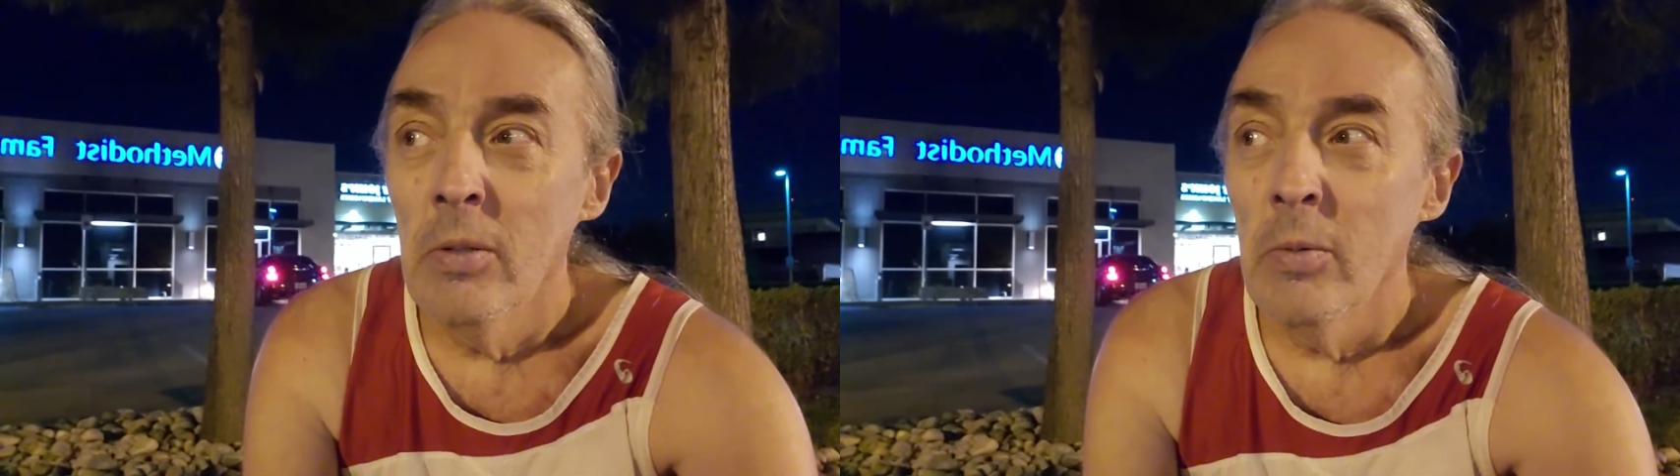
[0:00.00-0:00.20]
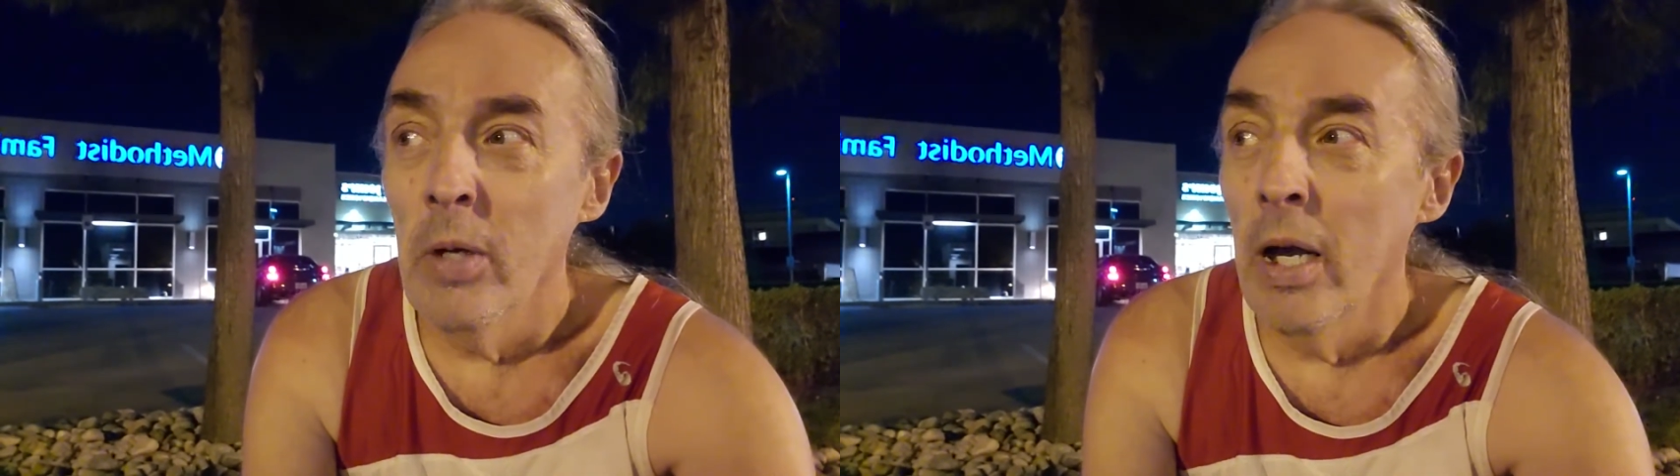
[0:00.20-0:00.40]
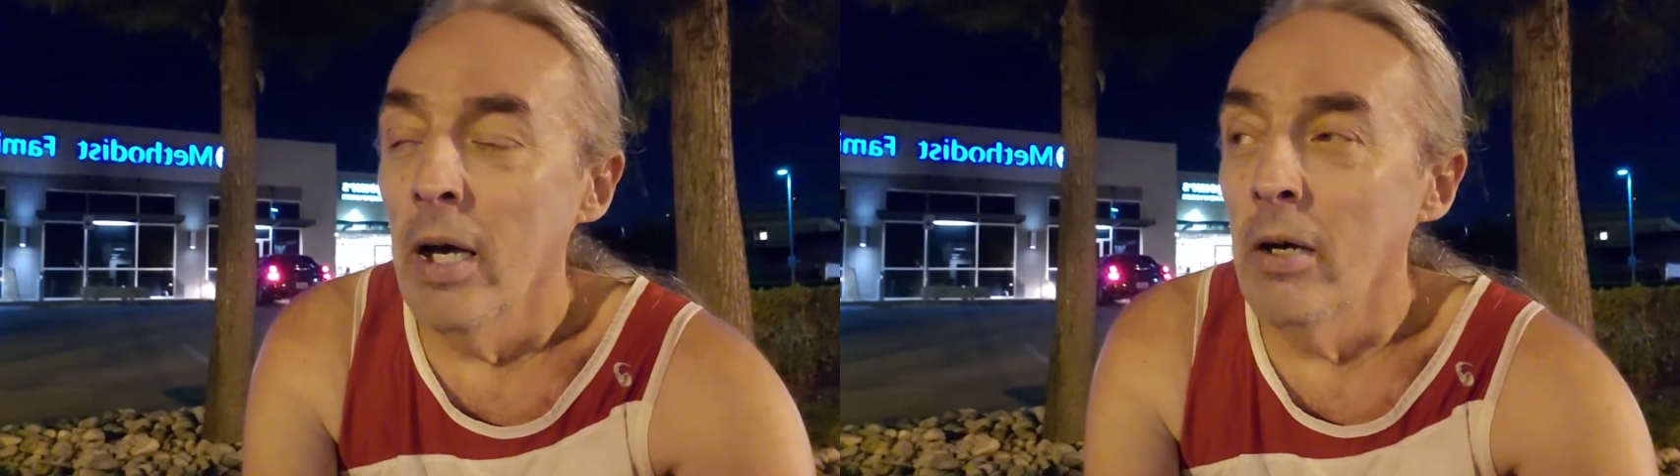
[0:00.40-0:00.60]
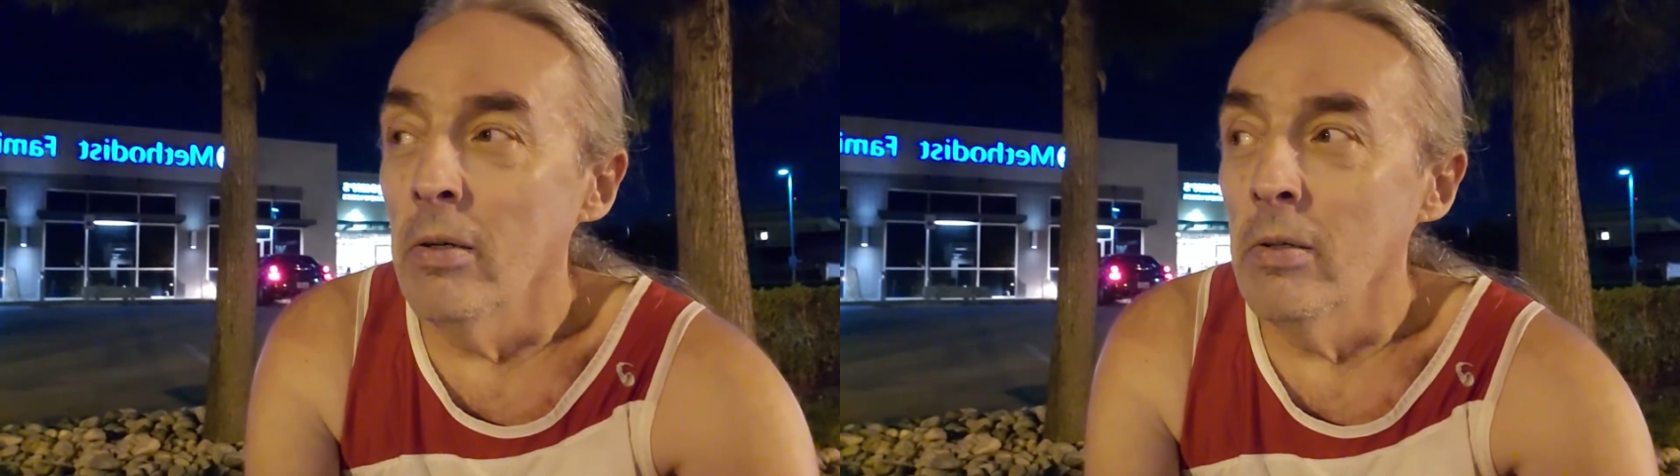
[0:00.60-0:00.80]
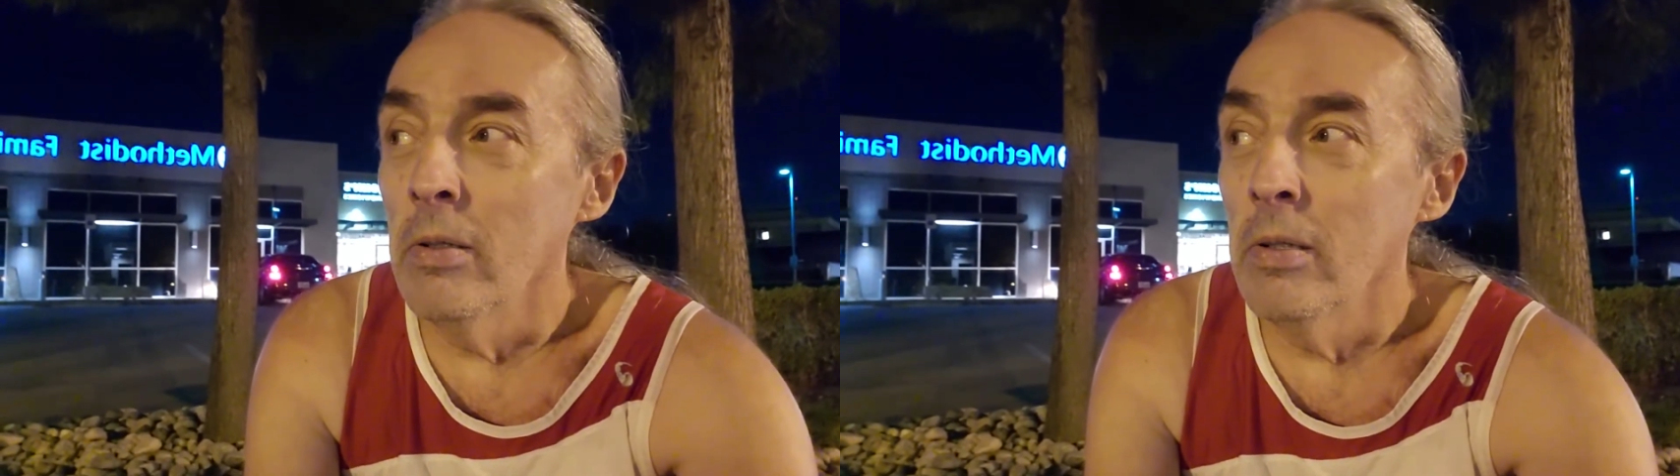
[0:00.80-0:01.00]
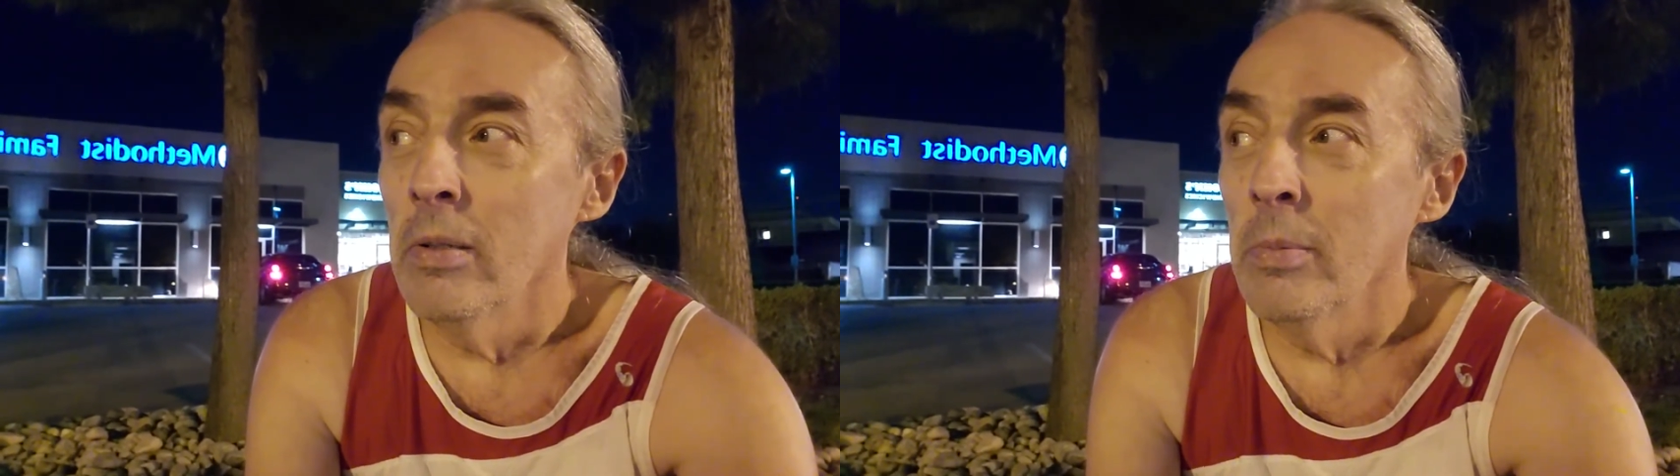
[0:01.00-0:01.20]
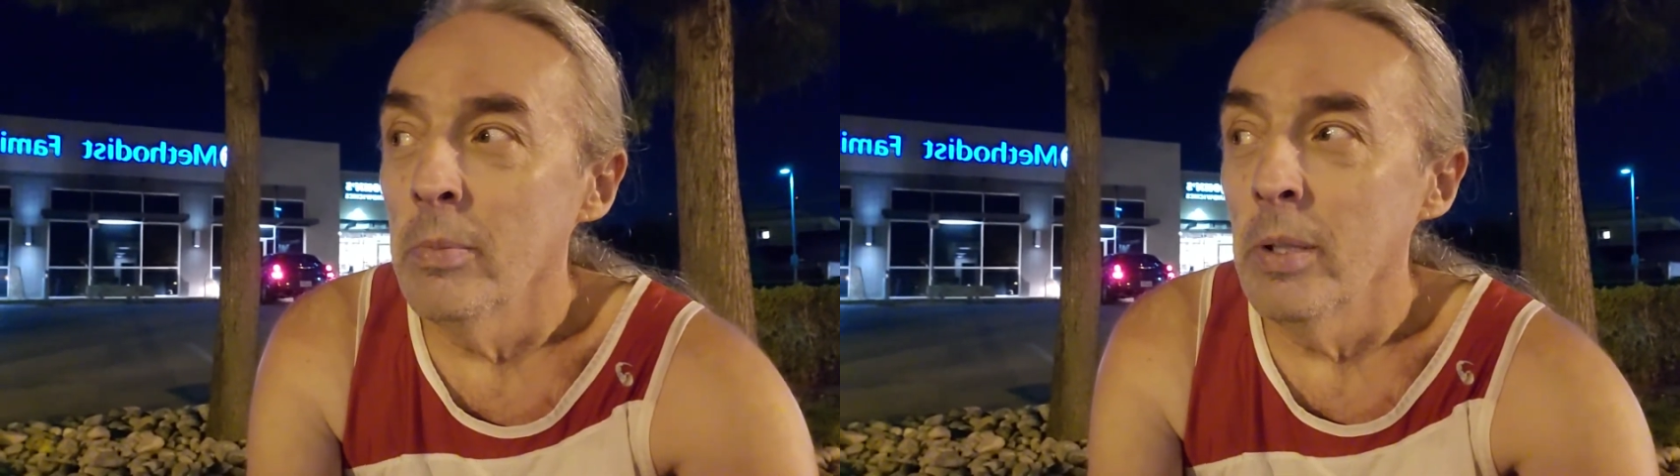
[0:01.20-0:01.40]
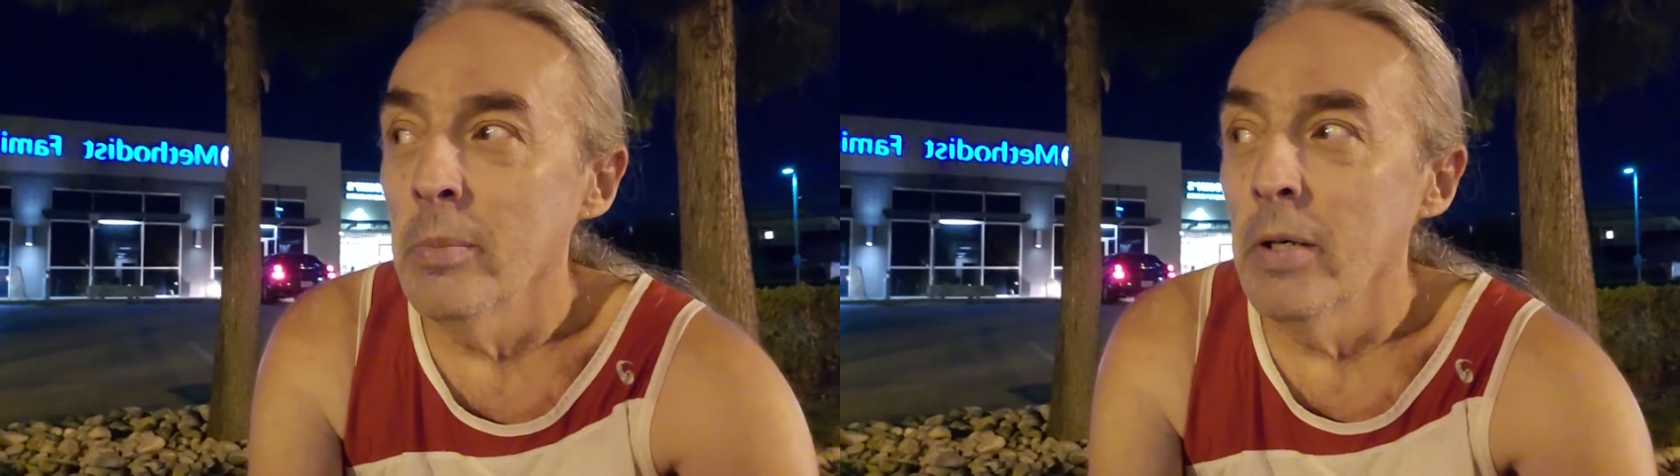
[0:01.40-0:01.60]
Wow,
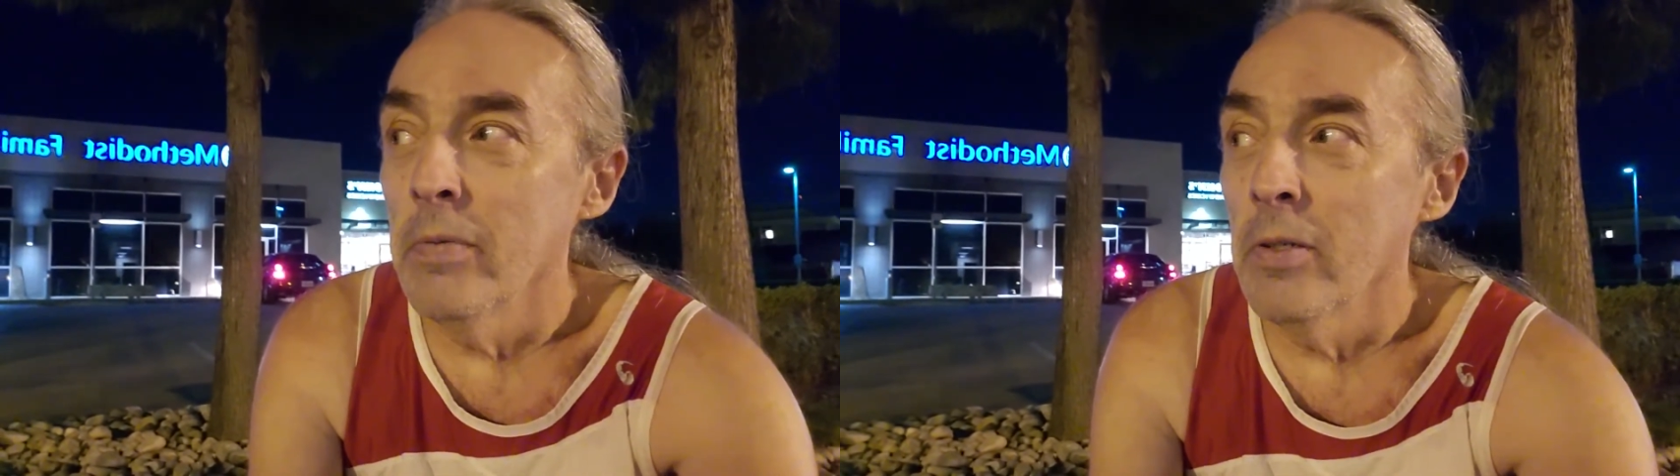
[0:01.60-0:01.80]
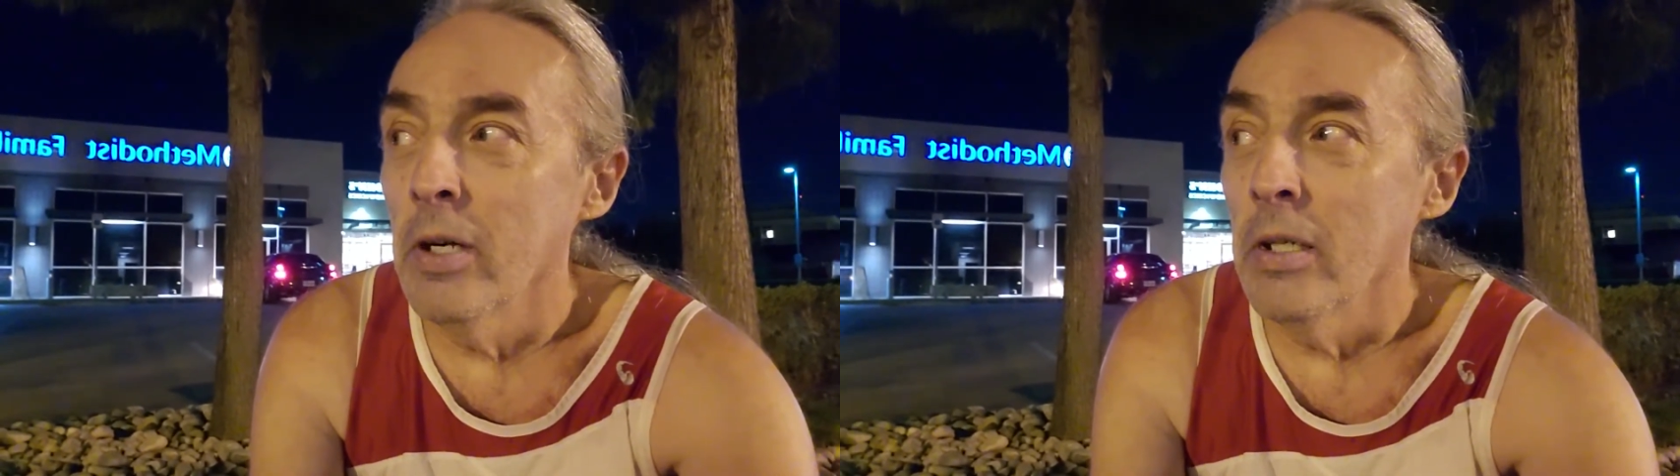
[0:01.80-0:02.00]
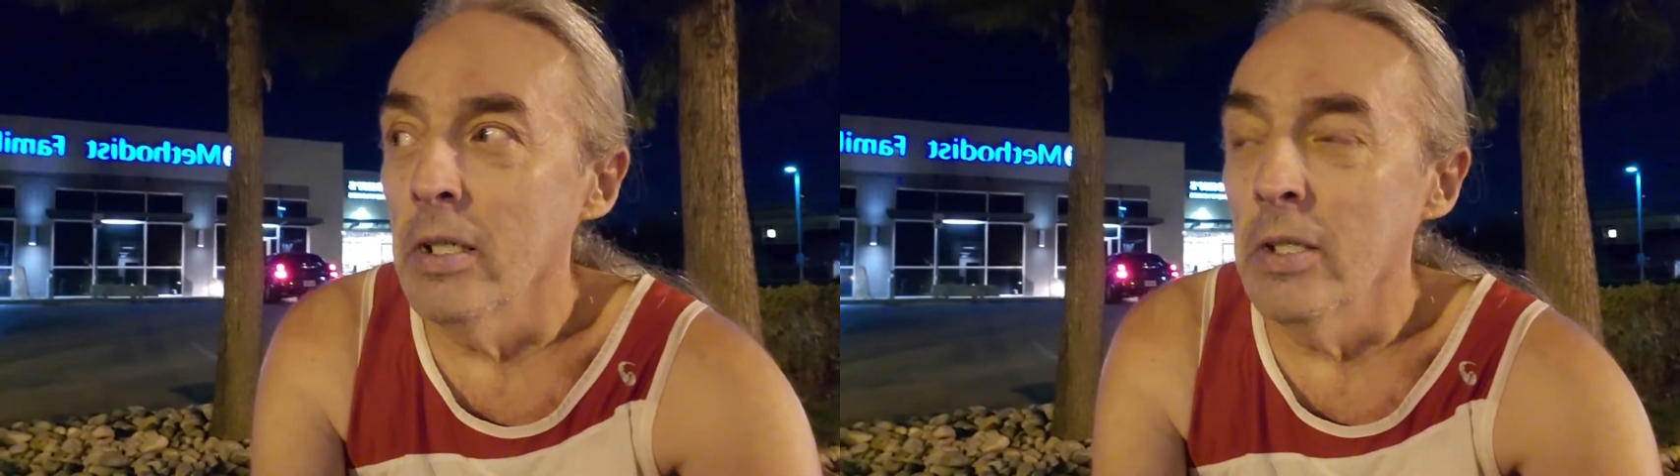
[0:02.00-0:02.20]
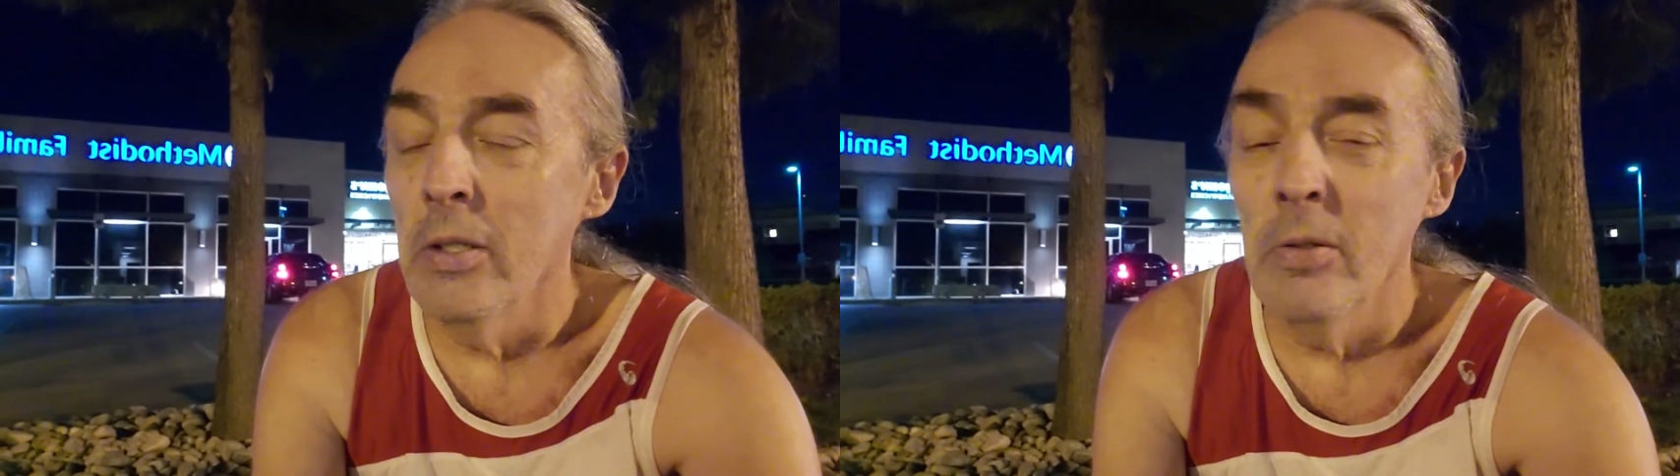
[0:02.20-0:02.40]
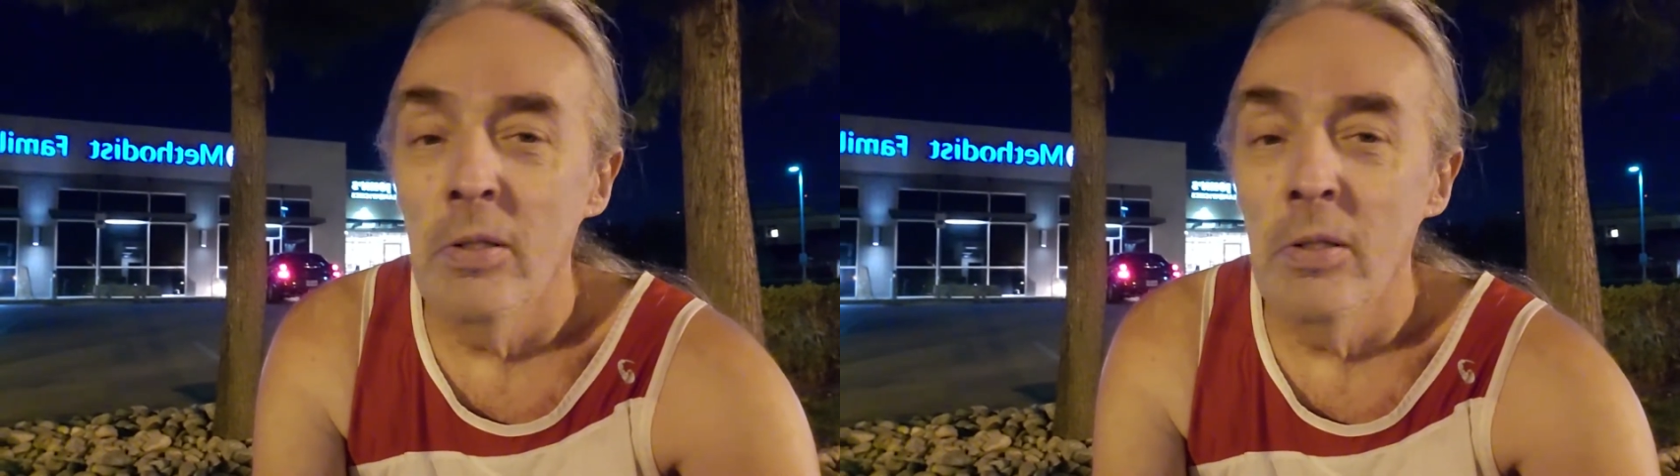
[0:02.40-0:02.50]
put a muffler on it, dude.